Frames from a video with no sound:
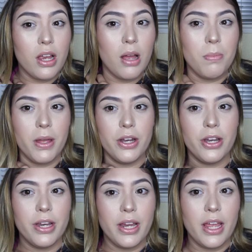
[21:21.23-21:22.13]
it got
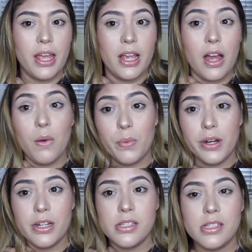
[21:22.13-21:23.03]
better, it got
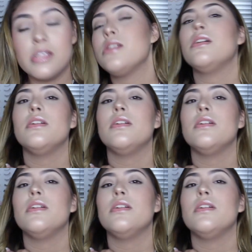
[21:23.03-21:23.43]
worse.